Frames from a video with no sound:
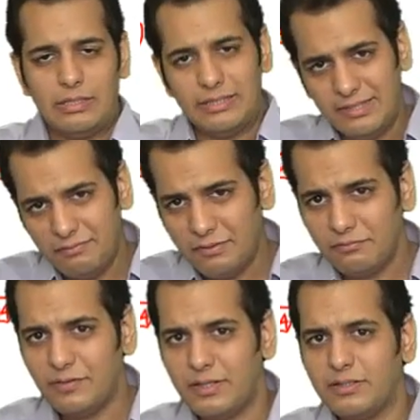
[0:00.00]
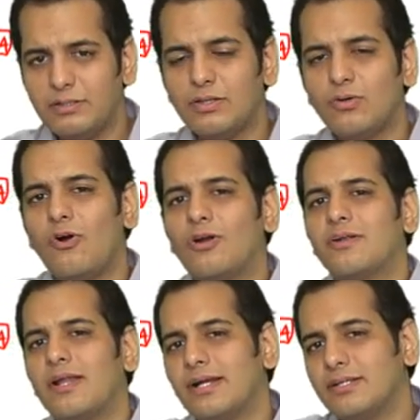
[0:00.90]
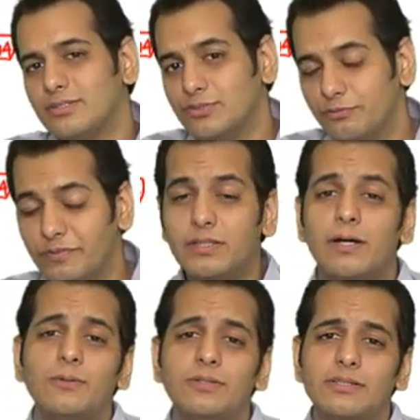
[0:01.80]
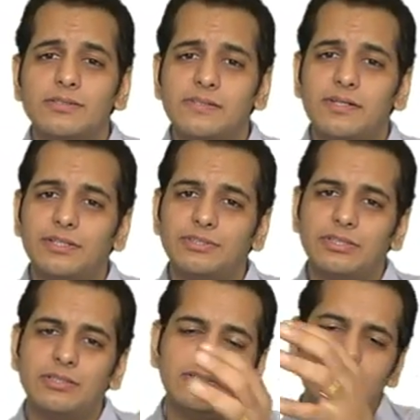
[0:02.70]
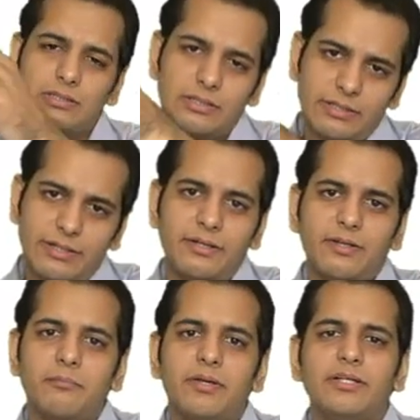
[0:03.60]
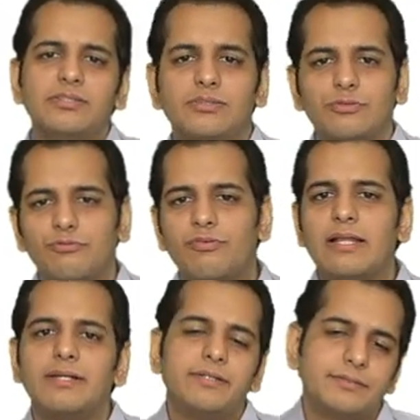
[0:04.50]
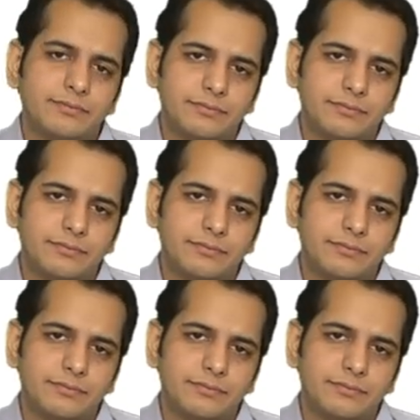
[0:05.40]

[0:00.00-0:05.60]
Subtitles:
Even when the contract is without consideration, it remains valid.